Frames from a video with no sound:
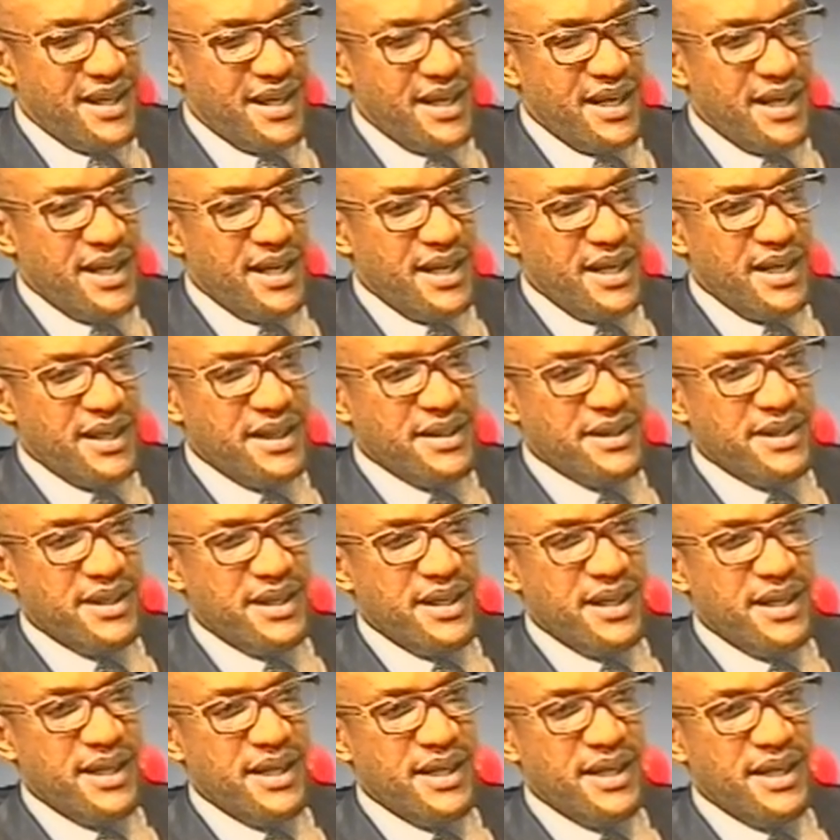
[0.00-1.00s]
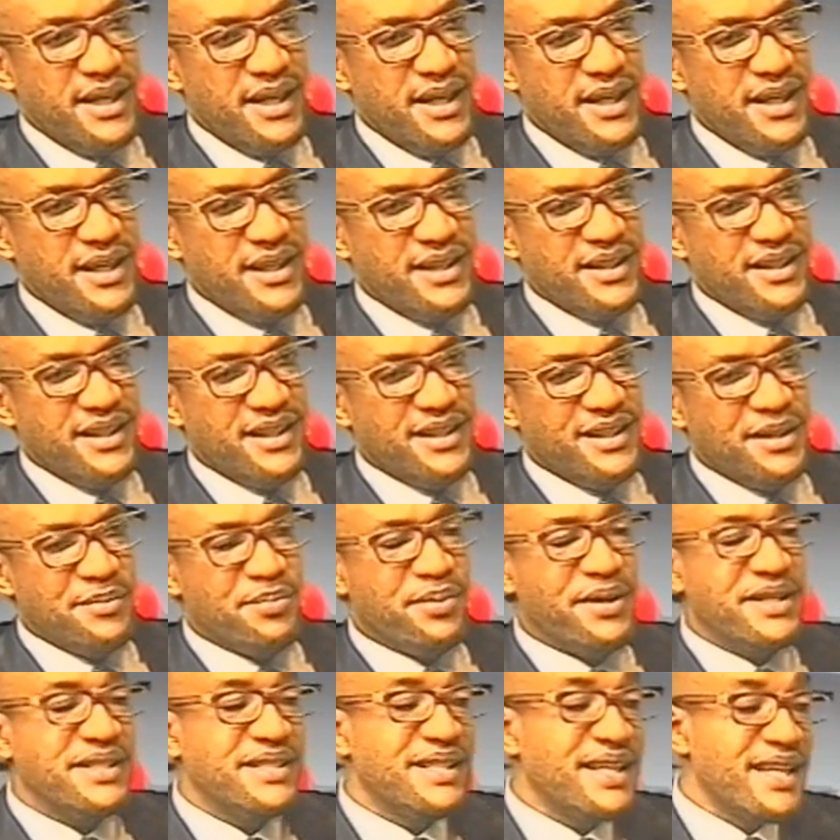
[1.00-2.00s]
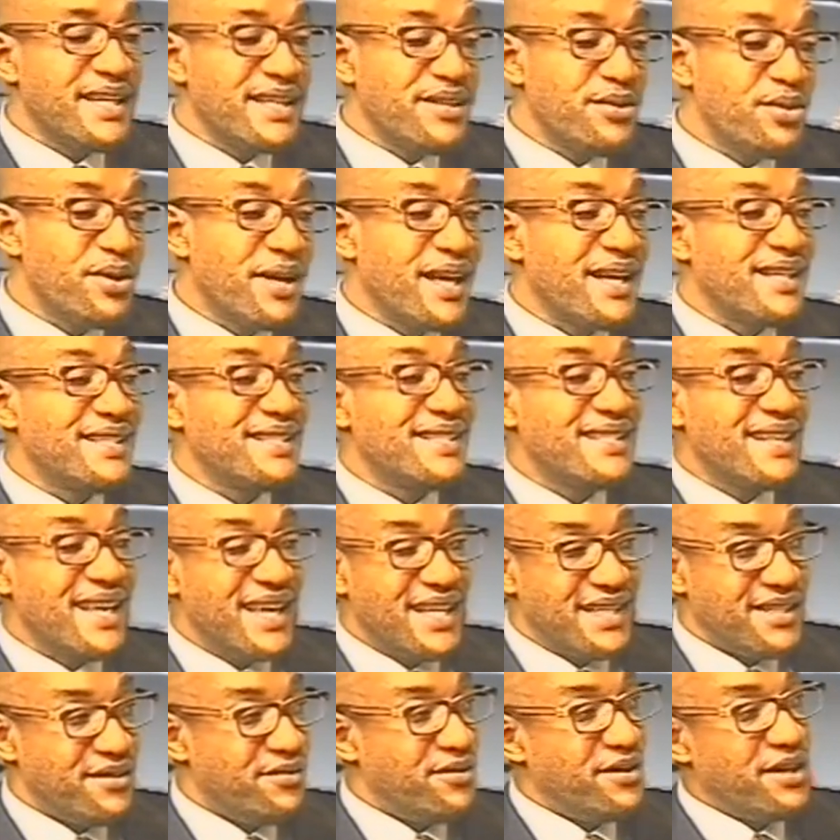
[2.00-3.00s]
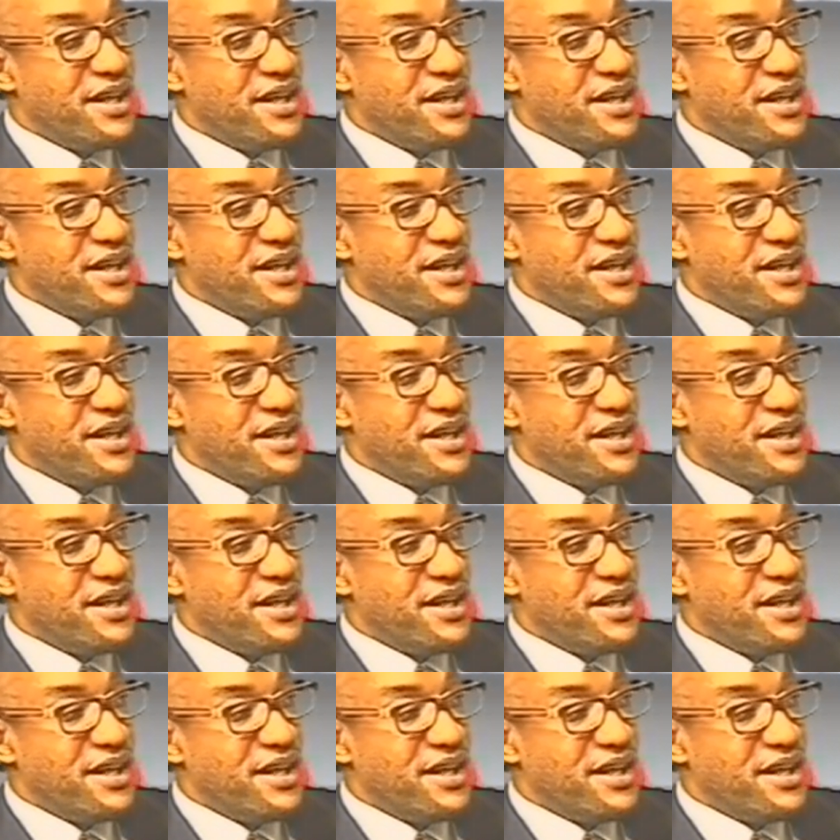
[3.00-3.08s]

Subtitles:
And the president, you can say, is even a